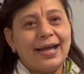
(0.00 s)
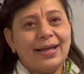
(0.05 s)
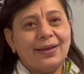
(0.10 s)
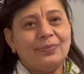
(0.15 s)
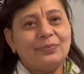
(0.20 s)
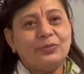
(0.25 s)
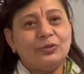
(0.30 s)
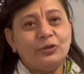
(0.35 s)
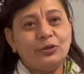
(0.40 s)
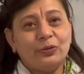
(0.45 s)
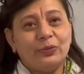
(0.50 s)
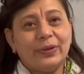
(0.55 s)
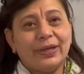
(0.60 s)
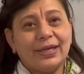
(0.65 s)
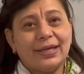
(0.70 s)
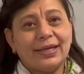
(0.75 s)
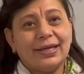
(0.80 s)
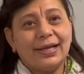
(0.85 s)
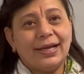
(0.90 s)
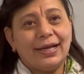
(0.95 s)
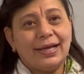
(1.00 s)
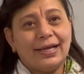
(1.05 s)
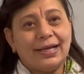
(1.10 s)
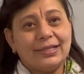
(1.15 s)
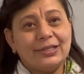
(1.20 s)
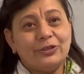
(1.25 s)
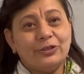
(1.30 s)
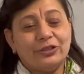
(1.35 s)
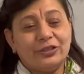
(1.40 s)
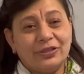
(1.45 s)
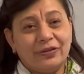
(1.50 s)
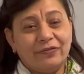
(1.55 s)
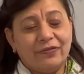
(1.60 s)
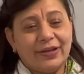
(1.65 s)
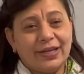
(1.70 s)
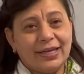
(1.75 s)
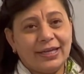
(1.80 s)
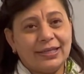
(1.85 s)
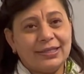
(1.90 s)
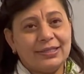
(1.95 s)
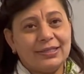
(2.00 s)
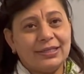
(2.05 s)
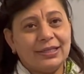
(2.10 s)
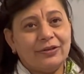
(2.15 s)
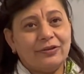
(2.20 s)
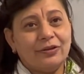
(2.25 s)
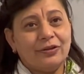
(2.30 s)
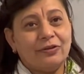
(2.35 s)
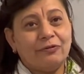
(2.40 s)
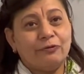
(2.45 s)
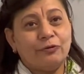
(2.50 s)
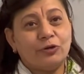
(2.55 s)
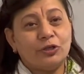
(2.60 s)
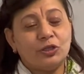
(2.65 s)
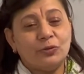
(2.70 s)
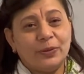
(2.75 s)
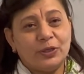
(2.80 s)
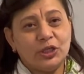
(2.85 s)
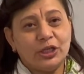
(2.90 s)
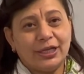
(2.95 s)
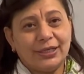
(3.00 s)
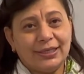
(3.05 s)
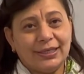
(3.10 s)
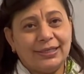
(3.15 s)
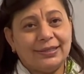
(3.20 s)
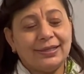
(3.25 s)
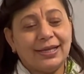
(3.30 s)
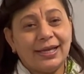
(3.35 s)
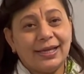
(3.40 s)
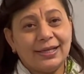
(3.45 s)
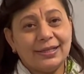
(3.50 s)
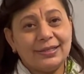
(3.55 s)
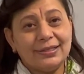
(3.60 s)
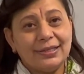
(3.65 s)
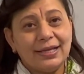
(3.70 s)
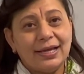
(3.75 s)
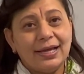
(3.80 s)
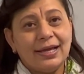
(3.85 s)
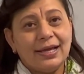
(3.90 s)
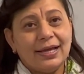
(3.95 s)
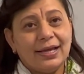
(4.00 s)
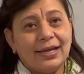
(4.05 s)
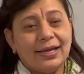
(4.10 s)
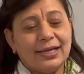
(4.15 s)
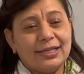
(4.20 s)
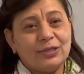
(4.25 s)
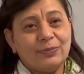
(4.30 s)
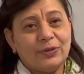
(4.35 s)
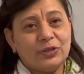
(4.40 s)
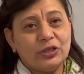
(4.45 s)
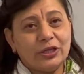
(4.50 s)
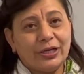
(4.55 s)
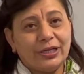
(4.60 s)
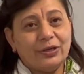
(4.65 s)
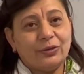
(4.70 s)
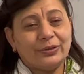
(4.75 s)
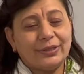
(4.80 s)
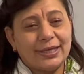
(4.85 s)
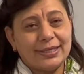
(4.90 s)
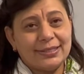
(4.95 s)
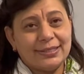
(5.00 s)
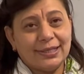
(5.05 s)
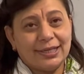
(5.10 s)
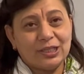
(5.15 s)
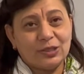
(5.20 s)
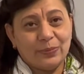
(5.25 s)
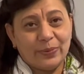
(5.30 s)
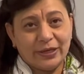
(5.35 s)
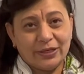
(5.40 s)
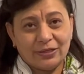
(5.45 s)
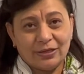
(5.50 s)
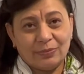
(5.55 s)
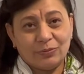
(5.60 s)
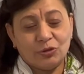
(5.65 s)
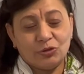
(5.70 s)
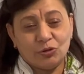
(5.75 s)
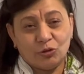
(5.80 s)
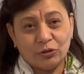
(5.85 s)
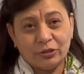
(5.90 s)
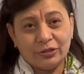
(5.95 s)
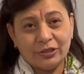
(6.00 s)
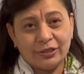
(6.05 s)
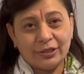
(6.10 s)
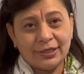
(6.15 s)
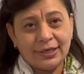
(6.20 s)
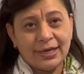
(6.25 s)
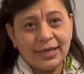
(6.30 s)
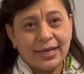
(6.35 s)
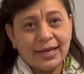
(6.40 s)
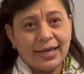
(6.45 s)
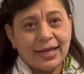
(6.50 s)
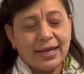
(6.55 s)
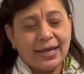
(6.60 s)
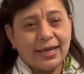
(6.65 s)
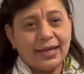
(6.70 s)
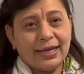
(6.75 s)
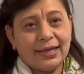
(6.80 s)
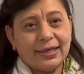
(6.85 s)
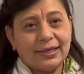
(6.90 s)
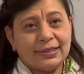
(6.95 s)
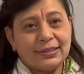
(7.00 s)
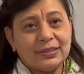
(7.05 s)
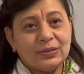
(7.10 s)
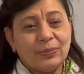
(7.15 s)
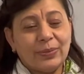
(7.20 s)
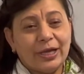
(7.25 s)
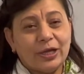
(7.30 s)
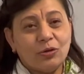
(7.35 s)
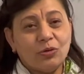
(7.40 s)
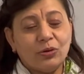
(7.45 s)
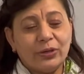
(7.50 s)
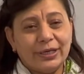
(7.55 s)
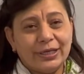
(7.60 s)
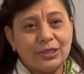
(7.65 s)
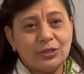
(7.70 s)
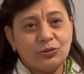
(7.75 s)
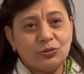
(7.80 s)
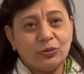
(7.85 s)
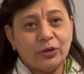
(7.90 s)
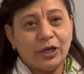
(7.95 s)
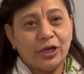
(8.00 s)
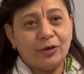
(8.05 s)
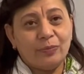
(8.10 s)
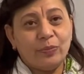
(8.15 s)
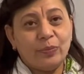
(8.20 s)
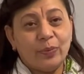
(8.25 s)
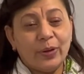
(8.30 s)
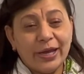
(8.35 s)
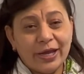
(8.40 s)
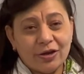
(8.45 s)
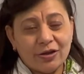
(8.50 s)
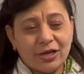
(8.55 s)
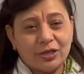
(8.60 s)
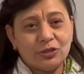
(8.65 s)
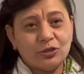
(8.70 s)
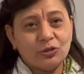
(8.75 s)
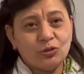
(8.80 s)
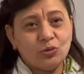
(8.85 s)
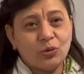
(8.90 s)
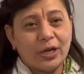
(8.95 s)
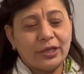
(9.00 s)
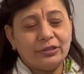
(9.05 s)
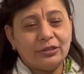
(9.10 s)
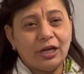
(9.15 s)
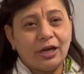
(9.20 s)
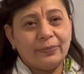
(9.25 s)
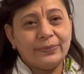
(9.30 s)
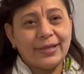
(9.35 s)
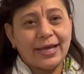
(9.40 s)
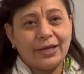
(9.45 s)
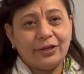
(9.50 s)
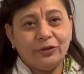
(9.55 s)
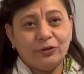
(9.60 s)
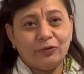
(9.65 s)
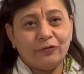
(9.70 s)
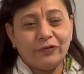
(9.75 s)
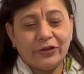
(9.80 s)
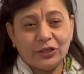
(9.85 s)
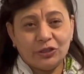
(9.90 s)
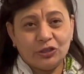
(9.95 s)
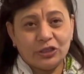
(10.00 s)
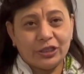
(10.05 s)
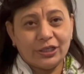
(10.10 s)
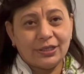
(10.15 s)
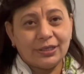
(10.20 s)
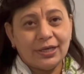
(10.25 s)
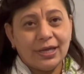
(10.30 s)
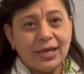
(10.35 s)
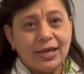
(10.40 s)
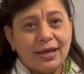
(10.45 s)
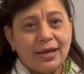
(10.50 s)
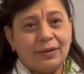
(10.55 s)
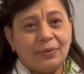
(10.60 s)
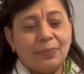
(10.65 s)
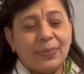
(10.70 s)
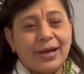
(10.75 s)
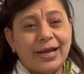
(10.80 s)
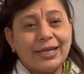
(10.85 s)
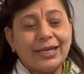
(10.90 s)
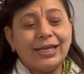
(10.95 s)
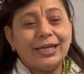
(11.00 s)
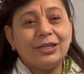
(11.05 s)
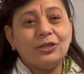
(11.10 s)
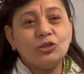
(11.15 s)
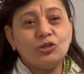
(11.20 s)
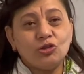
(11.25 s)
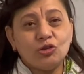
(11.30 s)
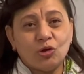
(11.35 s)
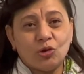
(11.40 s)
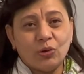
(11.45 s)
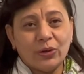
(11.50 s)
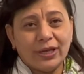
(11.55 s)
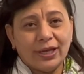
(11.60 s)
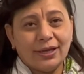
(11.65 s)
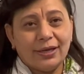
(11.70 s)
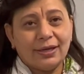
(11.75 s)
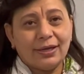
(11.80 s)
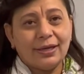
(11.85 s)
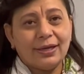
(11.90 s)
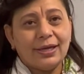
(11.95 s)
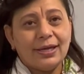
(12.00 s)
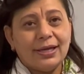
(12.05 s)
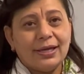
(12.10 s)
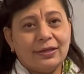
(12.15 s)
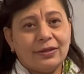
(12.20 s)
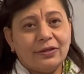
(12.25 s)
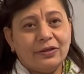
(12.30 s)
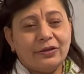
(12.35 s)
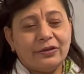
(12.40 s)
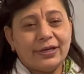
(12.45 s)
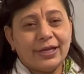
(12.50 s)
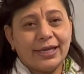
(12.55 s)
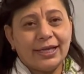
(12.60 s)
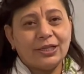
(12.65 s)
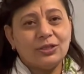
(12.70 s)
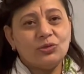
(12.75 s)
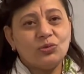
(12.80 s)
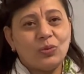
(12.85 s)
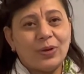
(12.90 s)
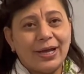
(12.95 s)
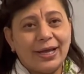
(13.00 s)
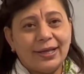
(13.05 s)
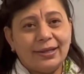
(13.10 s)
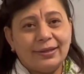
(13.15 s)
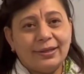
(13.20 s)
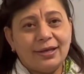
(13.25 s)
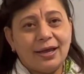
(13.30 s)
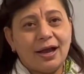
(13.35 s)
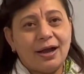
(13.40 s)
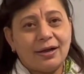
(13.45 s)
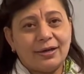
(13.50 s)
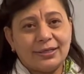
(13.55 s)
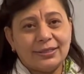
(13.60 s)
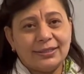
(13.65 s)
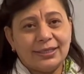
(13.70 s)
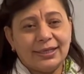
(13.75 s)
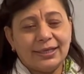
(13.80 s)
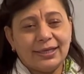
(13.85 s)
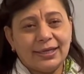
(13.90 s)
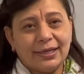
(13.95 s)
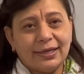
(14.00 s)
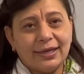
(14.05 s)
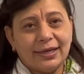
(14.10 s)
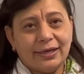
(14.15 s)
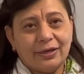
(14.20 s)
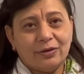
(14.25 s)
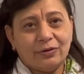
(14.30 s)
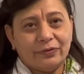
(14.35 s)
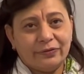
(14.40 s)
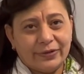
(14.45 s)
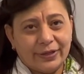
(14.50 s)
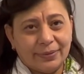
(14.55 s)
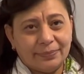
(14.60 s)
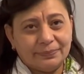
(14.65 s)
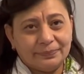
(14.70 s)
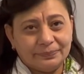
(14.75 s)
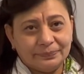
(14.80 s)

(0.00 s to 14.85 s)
am doing a certificate uh, for special need kids, uh, especially autistic spectrum disorder. And my goal is to help parents to adopt a new vision by enjoying their kids while they are taking care of them.